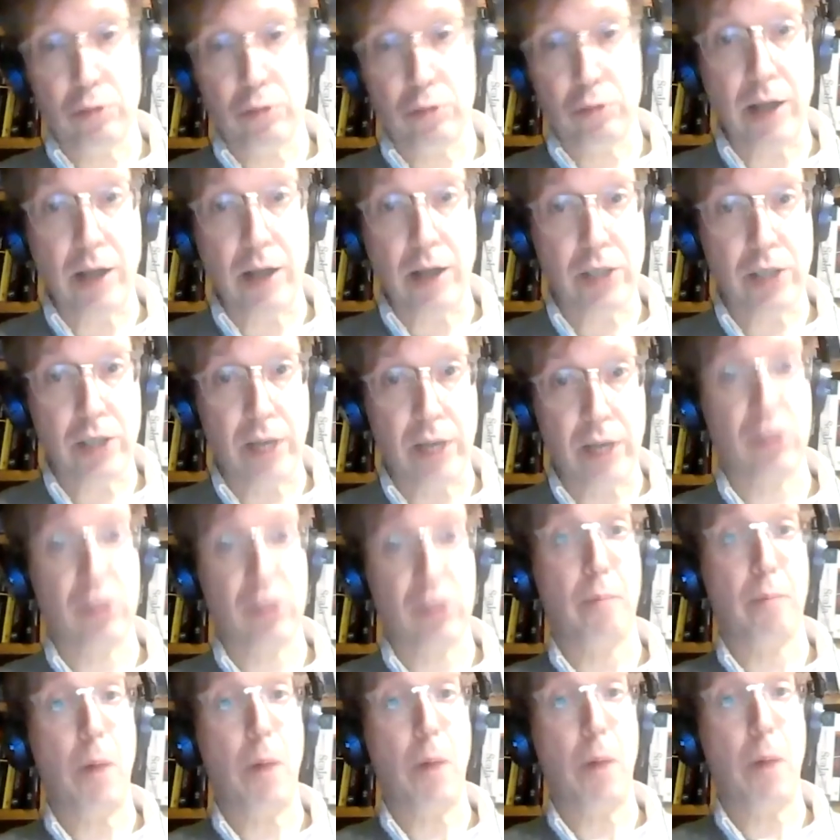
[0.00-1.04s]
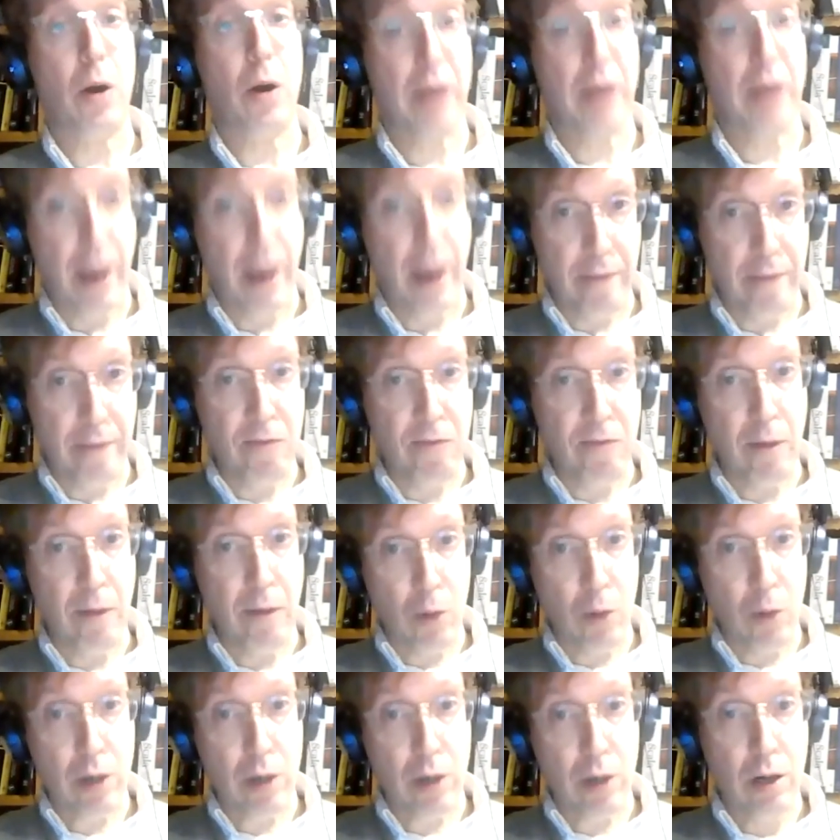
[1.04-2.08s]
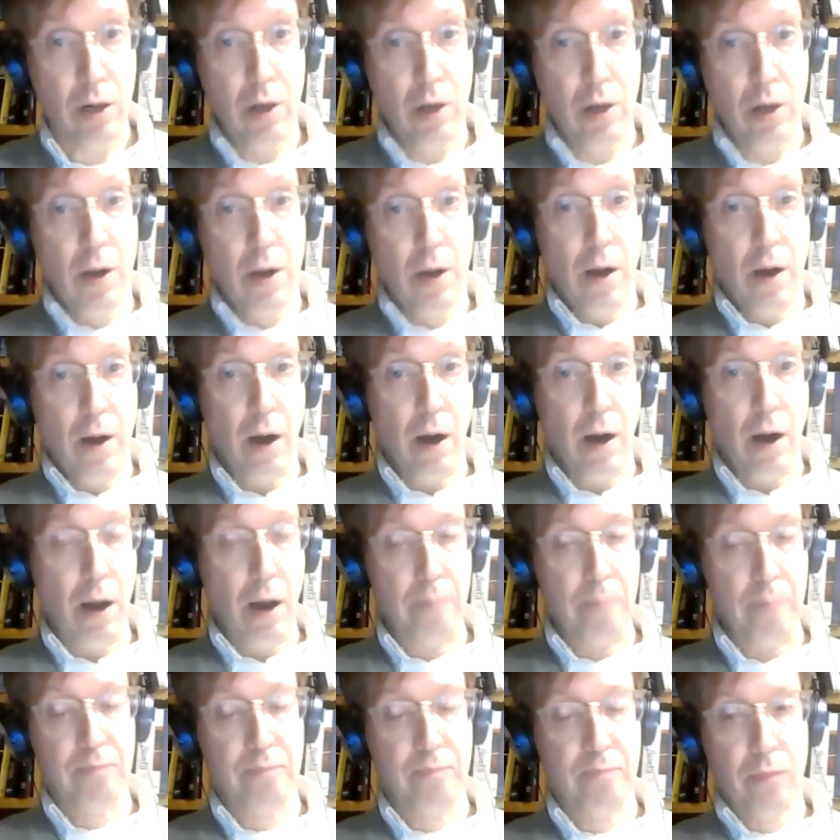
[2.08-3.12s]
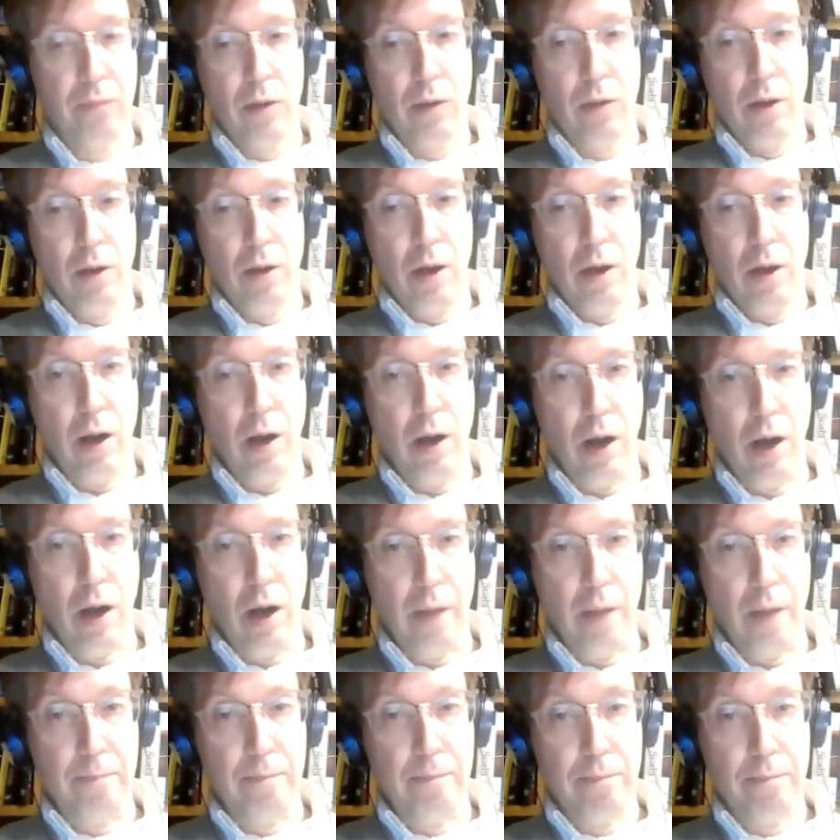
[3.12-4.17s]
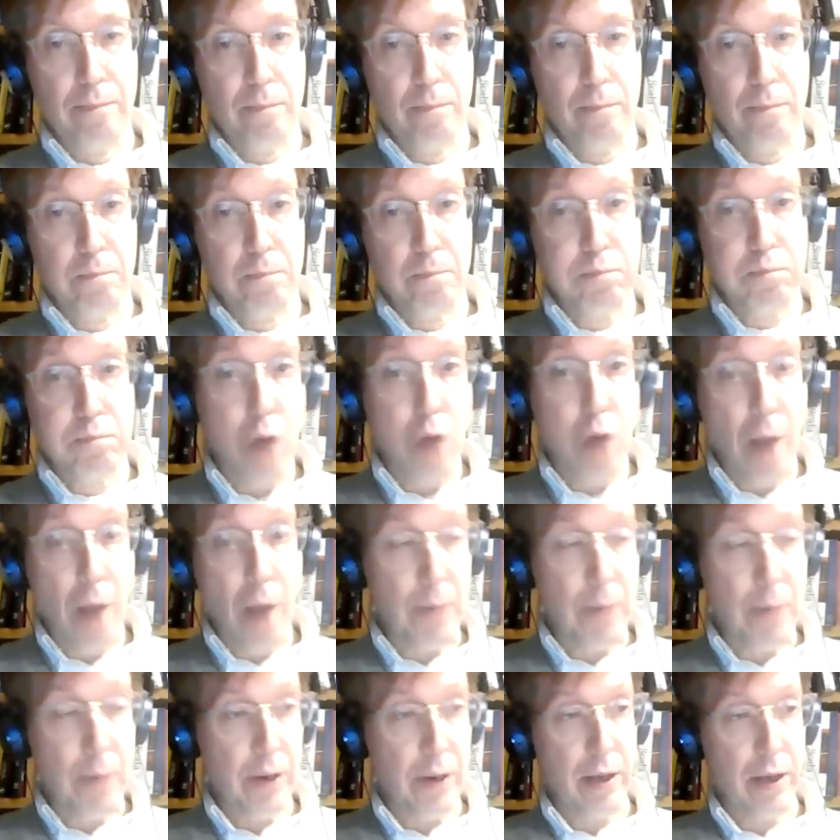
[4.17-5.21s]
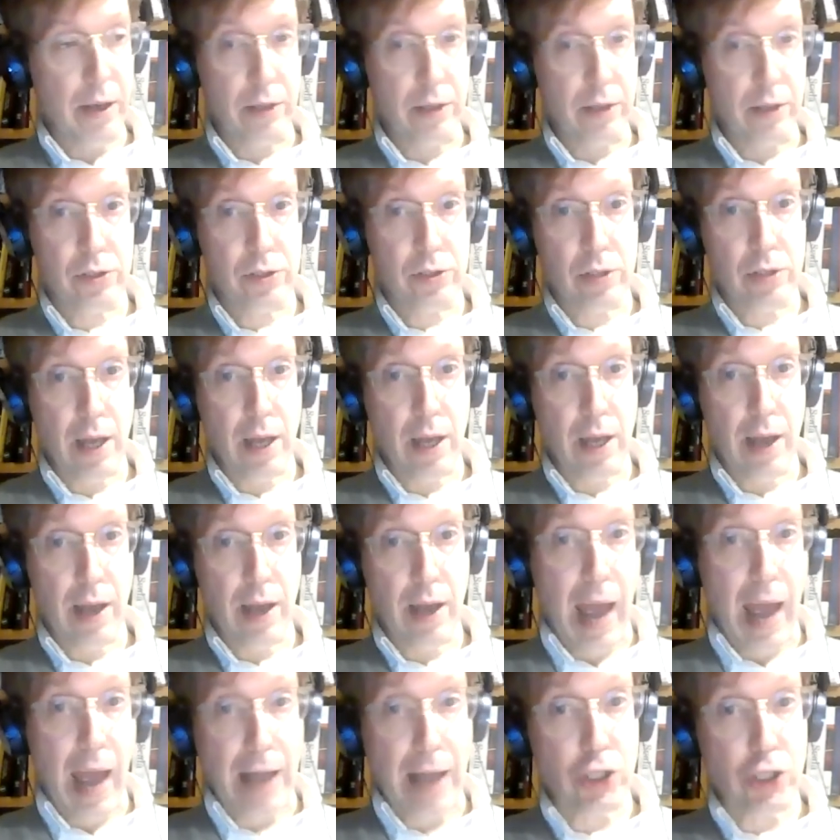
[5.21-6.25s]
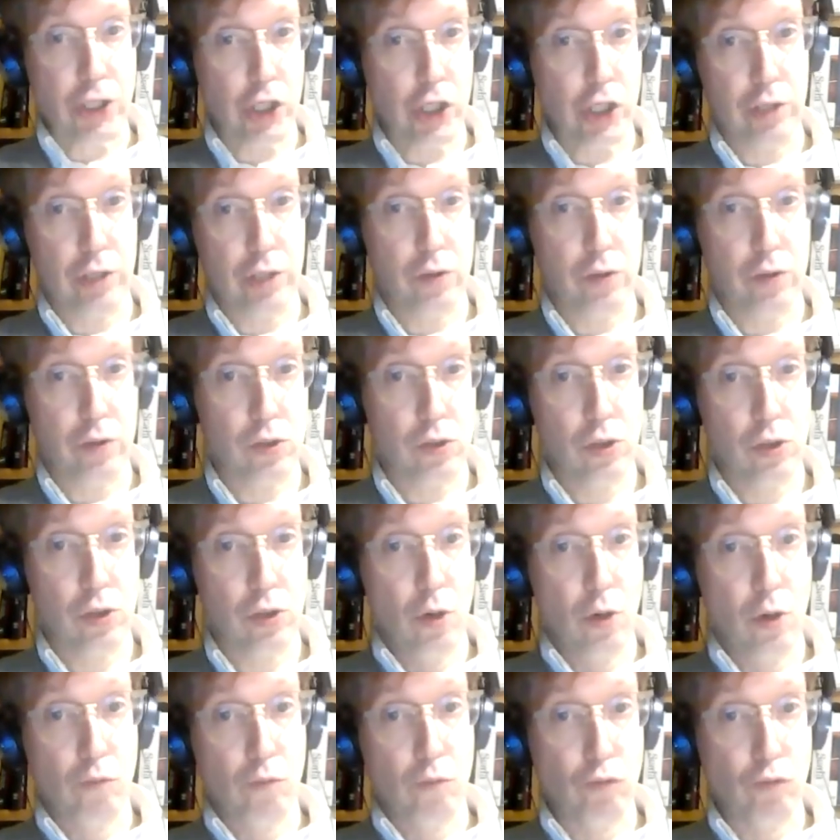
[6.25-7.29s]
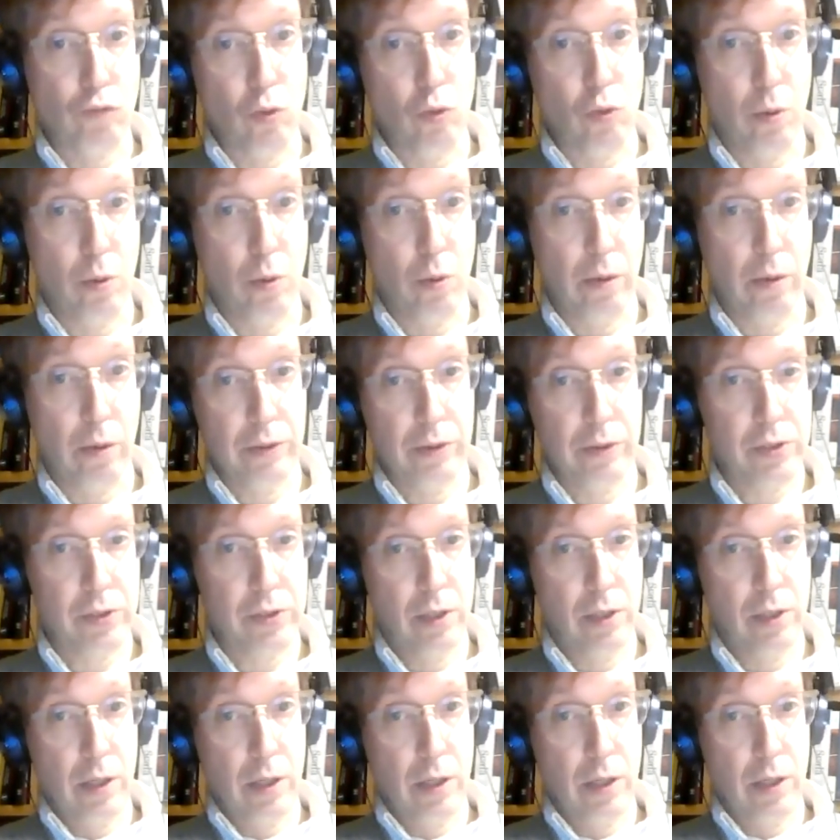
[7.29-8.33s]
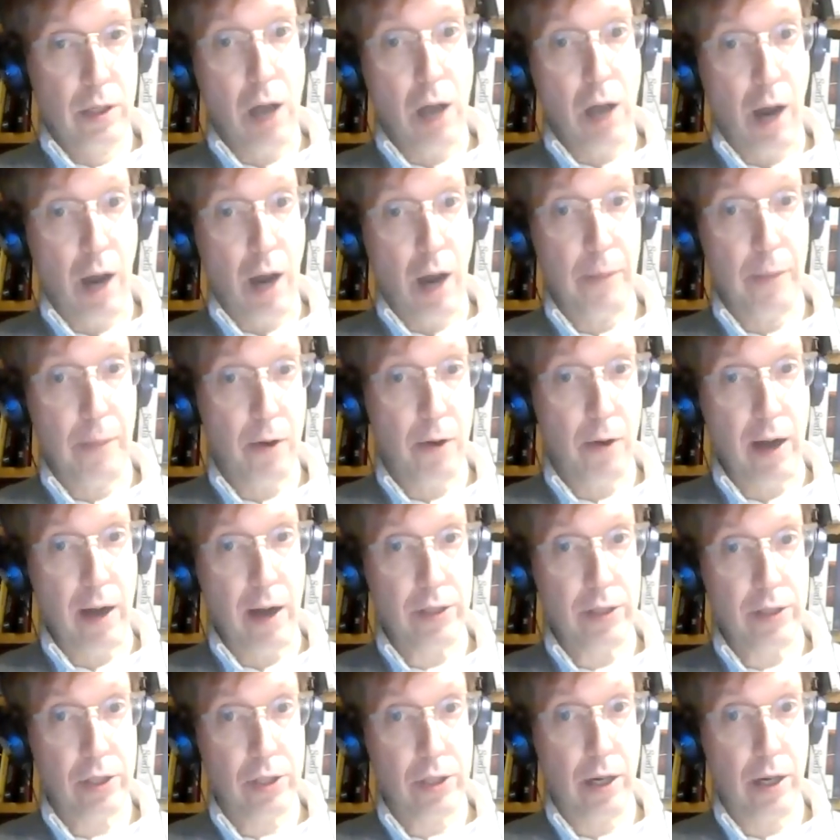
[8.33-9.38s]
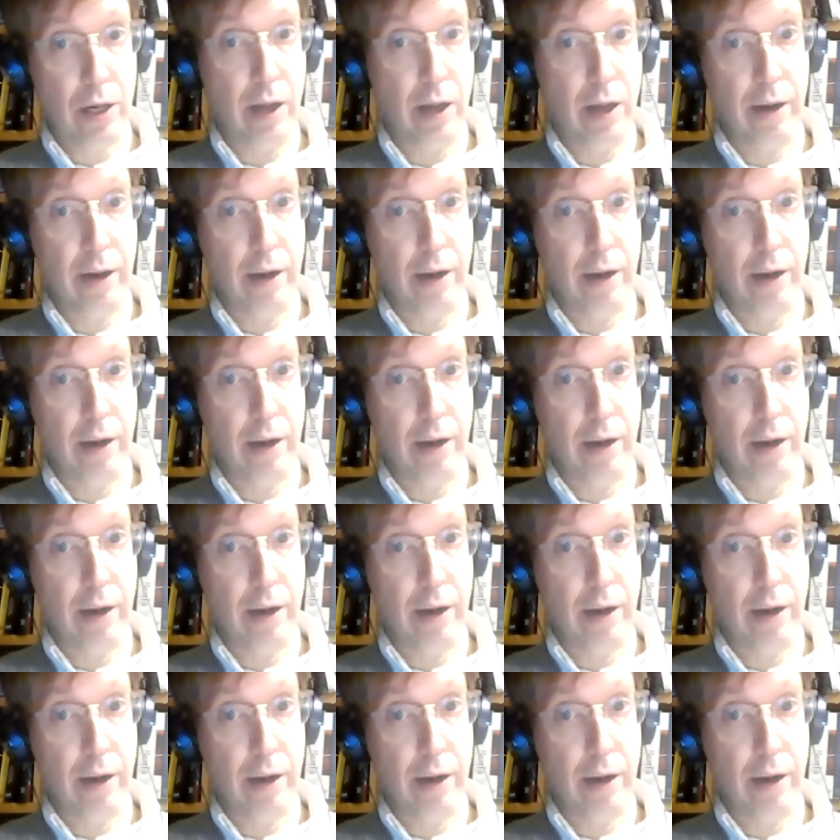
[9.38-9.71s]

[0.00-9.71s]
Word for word: Ross has the PARTE framework, um, uh, properties, actions, rules, time horizon, and